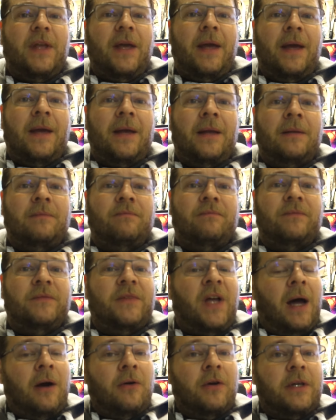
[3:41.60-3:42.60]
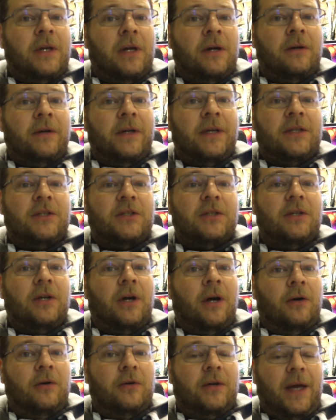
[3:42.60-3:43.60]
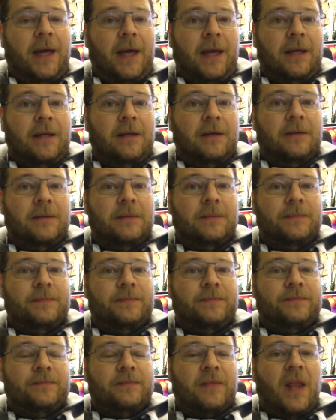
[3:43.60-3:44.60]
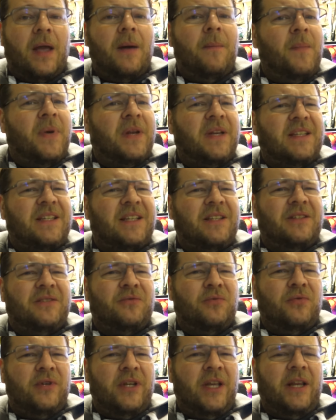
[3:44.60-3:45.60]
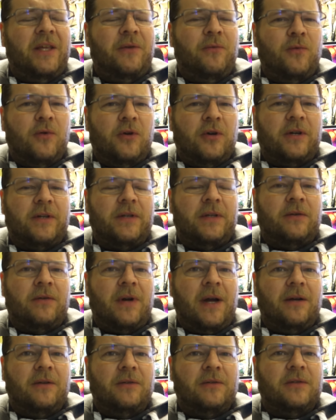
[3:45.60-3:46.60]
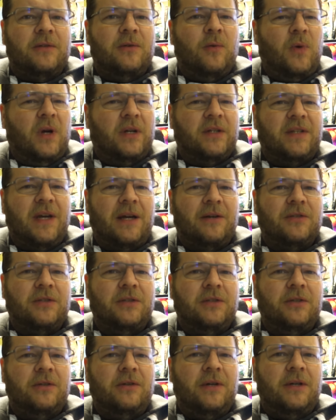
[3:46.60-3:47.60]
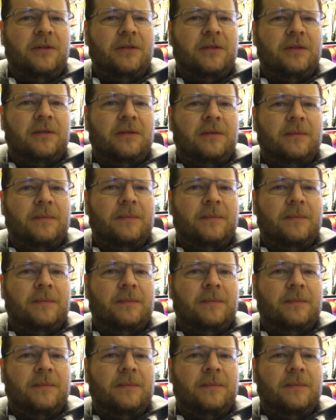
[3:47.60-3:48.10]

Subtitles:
and the audio is okay. But is it really worth around 1,000 euros?